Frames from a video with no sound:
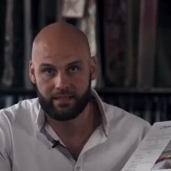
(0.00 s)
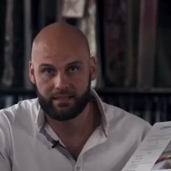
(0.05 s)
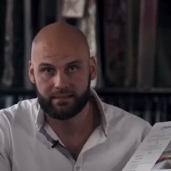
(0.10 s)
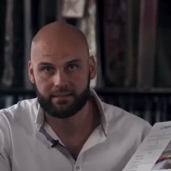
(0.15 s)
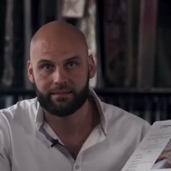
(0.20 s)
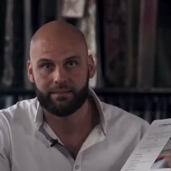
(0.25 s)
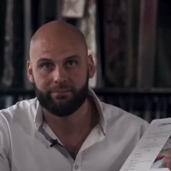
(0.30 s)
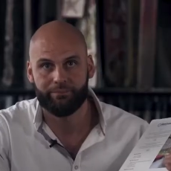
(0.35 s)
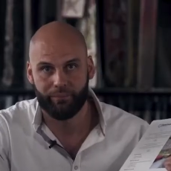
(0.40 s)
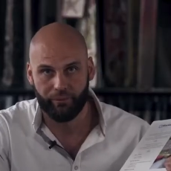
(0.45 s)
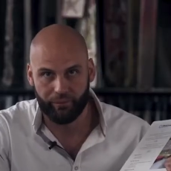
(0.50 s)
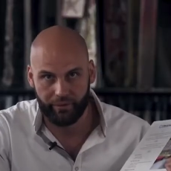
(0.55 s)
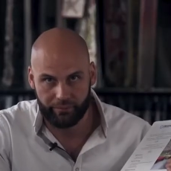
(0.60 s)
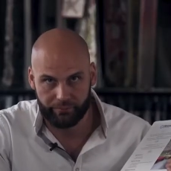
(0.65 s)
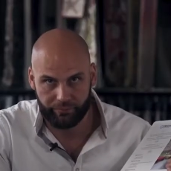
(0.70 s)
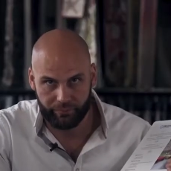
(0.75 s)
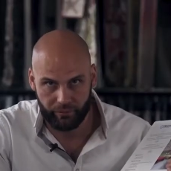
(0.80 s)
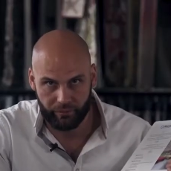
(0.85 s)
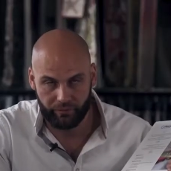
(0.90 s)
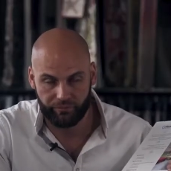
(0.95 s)
is
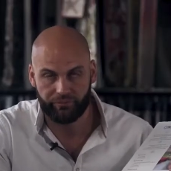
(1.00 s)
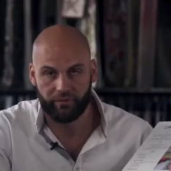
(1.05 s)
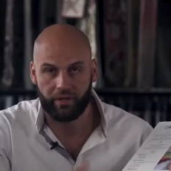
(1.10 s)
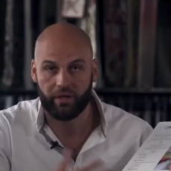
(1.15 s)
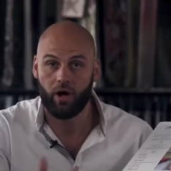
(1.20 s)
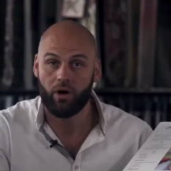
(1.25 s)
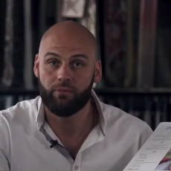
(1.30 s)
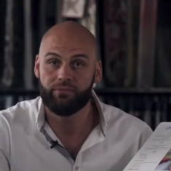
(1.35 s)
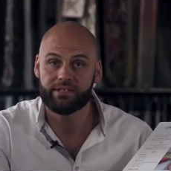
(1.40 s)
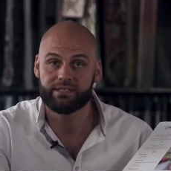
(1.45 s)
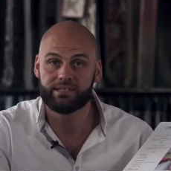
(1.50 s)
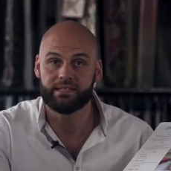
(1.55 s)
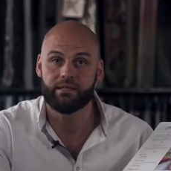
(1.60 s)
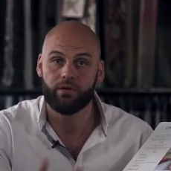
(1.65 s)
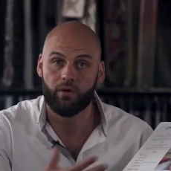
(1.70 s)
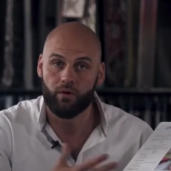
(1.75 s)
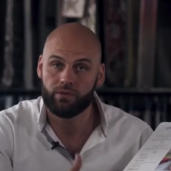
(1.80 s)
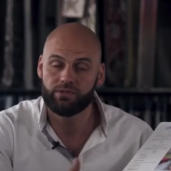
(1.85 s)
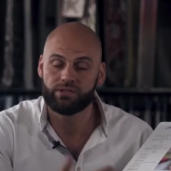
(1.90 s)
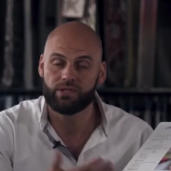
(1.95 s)
bulletproof. And obviously
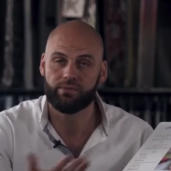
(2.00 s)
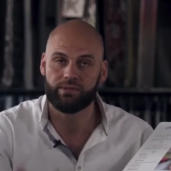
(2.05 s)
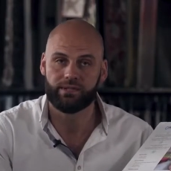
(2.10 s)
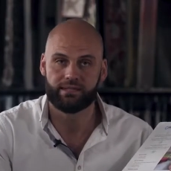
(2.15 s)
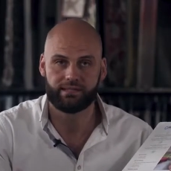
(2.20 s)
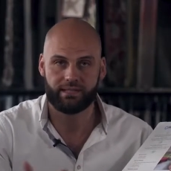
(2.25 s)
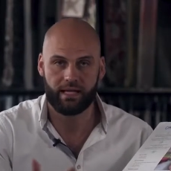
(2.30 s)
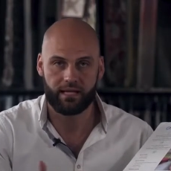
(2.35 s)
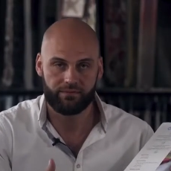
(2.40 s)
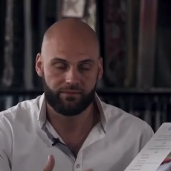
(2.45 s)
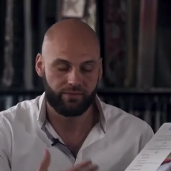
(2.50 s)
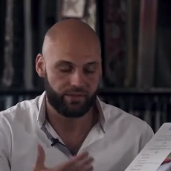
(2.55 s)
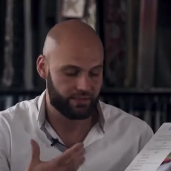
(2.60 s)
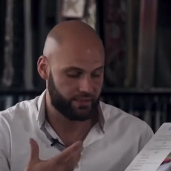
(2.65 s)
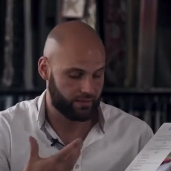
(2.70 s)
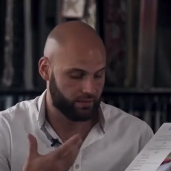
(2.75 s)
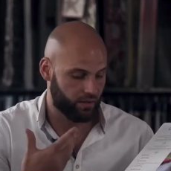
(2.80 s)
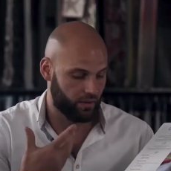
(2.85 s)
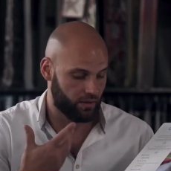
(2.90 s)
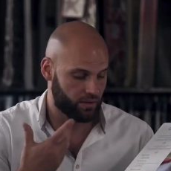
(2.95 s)
also with the stain-free
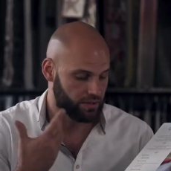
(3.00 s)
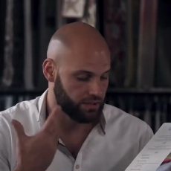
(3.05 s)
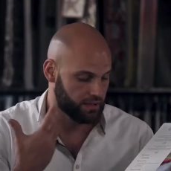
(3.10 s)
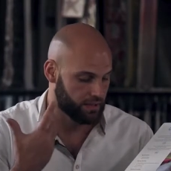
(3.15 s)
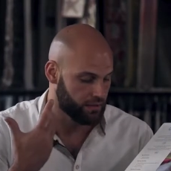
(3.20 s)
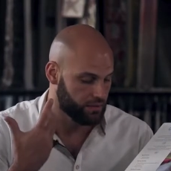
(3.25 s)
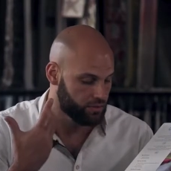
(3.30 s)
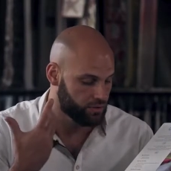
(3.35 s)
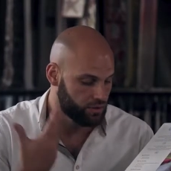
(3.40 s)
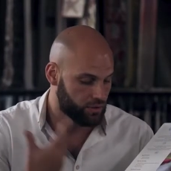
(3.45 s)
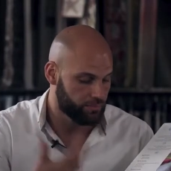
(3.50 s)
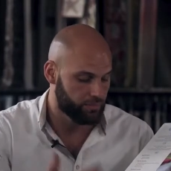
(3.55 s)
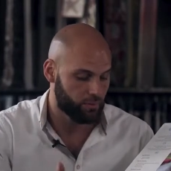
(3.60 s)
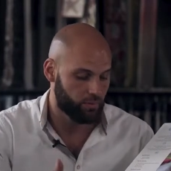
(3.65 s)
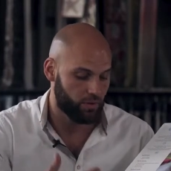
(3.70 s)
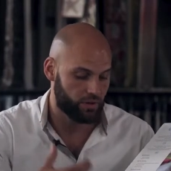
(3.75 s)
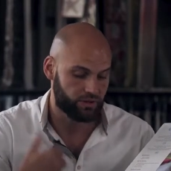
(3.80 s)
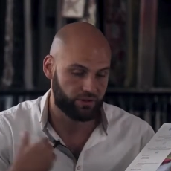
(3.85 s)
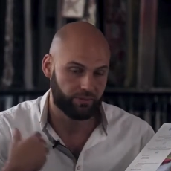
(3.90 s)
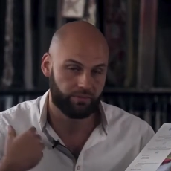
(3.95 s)
technology, super
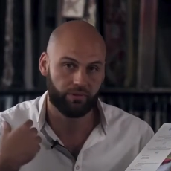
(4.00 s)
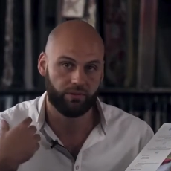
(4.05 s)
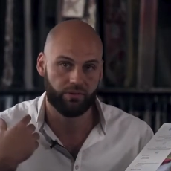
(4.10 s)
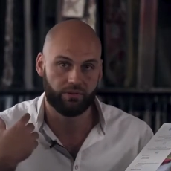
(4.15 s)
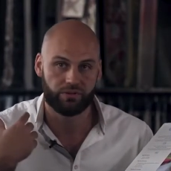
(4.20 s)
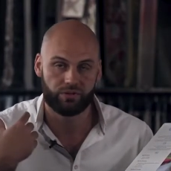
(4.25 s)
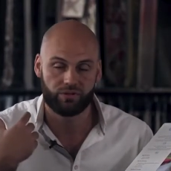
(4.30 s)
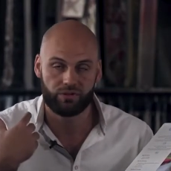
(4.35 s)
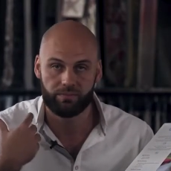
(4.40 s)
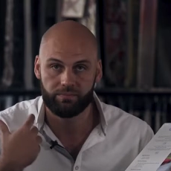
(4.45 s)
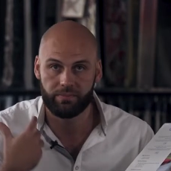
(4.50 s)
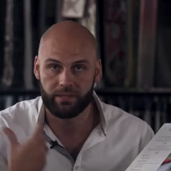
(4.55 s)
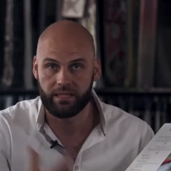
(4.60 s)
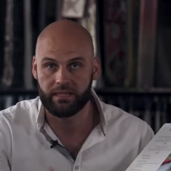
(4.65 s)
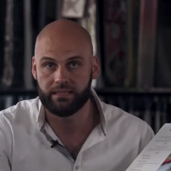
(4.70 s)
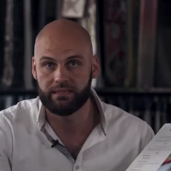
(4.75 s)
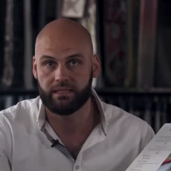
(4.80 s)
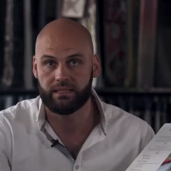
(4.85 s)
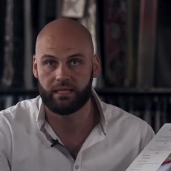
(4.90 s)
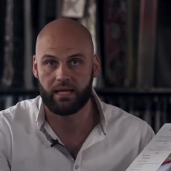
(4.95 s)
washable, super
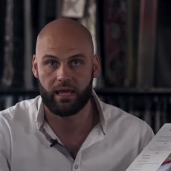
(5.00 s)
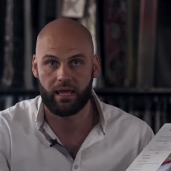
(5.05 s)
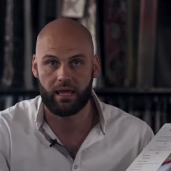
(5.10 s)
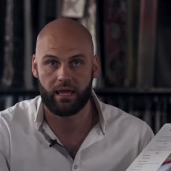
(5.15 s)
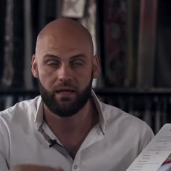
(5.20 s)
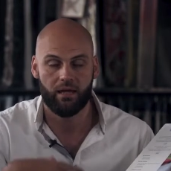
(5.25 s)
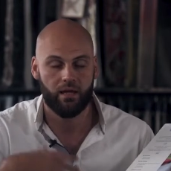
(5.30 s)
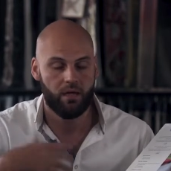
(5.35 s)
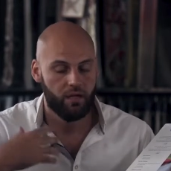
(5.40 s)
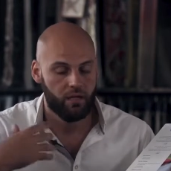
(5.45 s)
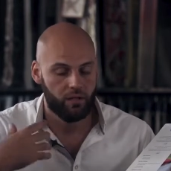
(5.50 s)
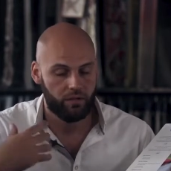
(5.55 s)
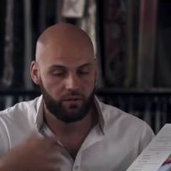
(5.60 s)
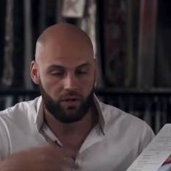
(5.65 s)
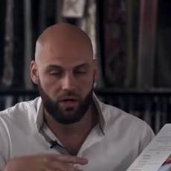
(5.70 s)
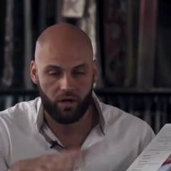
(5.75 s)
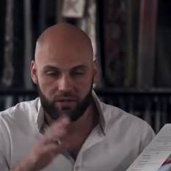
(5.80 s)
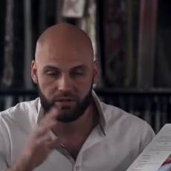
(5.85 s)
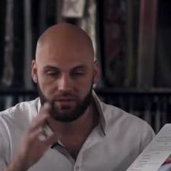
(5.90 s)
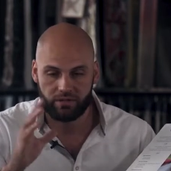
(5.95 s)
easy care.
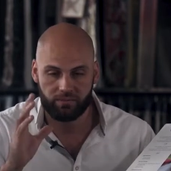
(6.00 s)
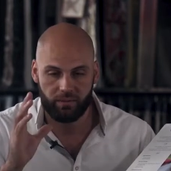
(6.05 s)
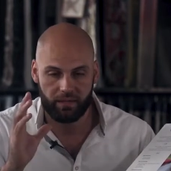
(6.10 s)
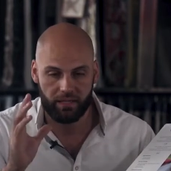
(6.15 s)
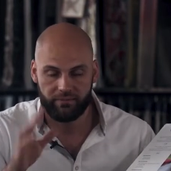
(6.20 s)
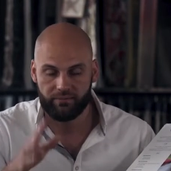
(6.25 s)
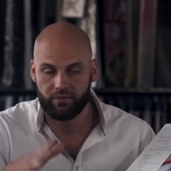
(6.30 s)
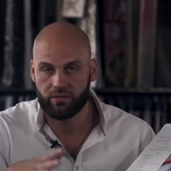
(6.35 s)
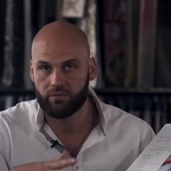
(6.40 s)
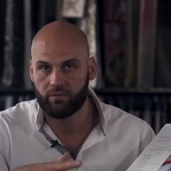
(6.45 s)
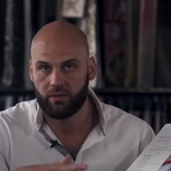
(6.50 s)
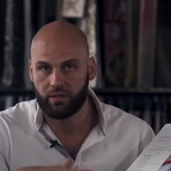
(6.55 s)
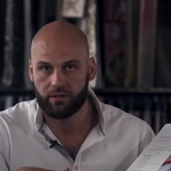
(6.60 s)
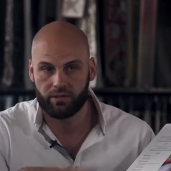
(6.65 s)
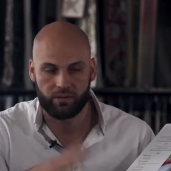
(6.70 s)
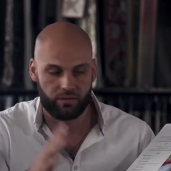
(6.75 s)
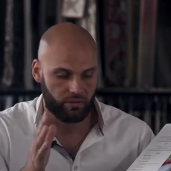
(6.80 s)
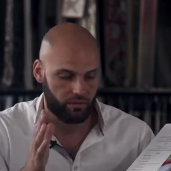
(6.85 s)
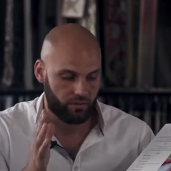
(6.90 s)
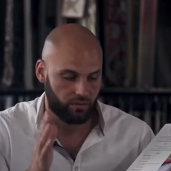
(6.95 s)
Dogs, whatever you want to
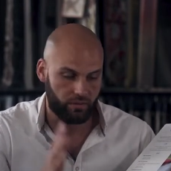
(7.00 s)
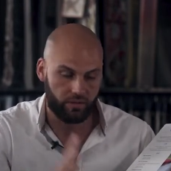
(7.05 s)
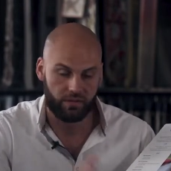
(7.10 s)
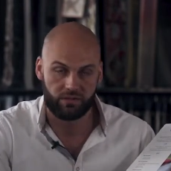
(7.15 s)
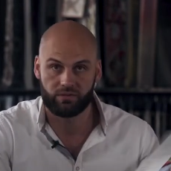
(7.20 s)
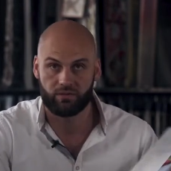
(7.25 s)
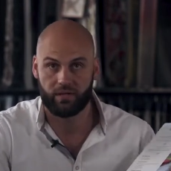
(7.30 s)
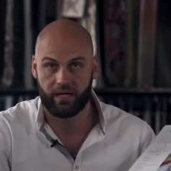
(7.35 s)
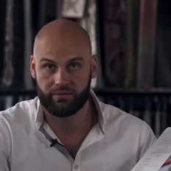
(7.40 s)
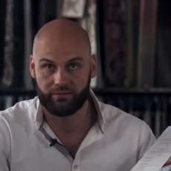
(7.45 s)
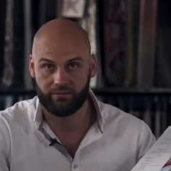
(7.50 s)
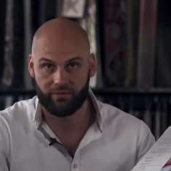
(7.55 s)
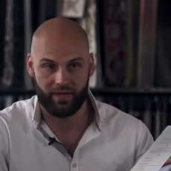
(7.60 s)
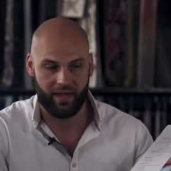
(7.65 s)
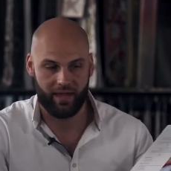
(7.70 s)
do, it's great for